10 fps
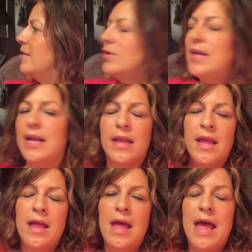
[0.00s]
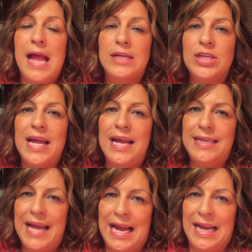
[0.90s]
hold on, I actually
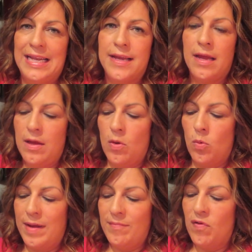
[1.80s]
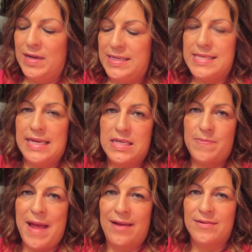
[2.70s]
had gained
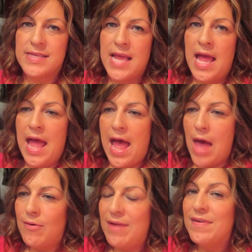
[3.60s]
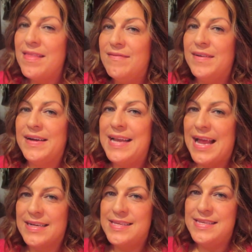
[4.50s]
1.6 pounds. However, the very
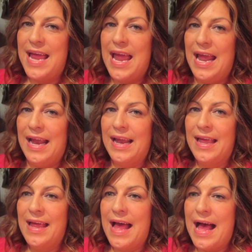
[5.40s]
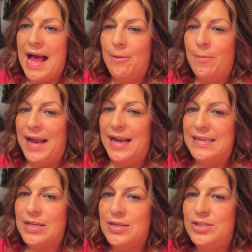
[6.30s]
next day, I
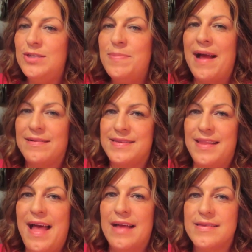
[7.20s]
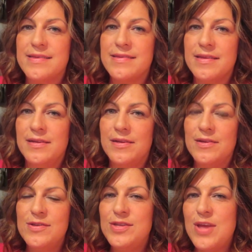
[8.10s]
weighed 2 pounds less.
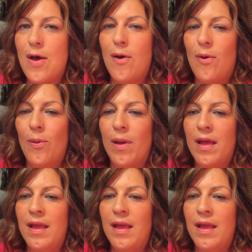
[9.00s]
So